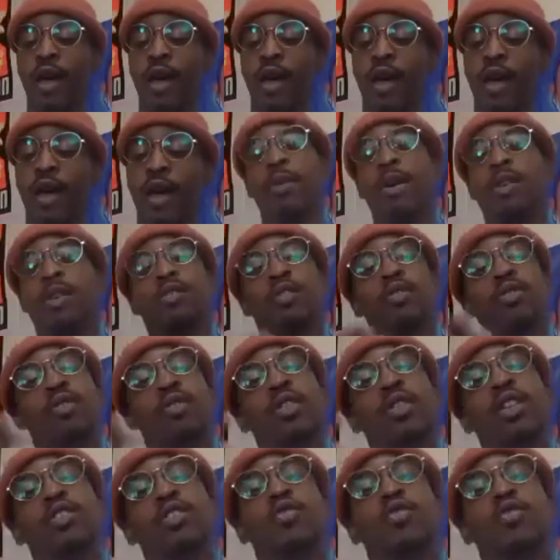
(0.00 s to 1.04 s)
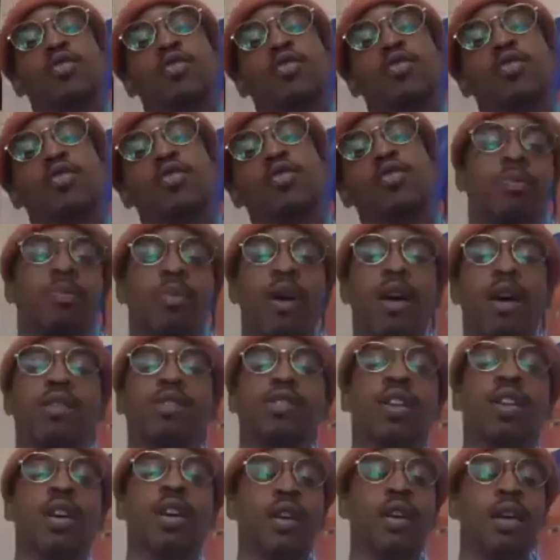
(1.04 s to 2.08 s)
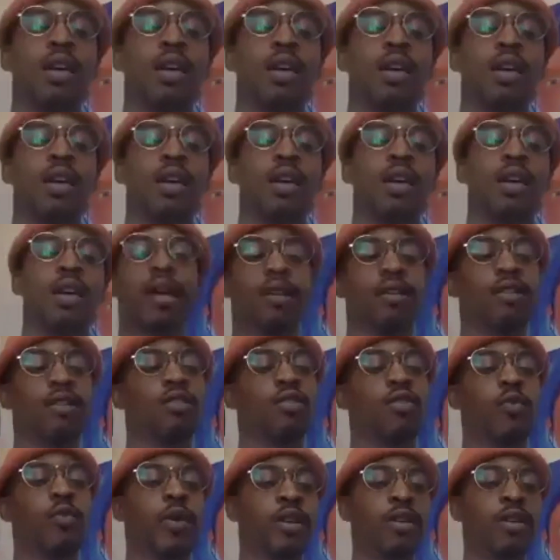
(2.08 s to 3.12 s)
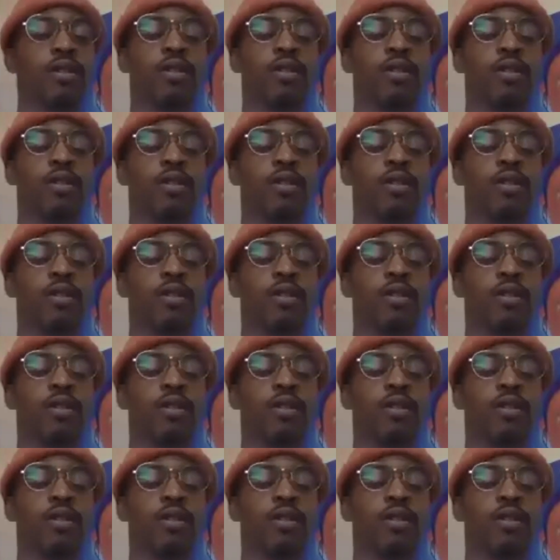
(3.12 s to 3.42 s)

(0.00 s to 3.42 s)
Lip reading: but I'm also gonna hit you with another project later in the winter.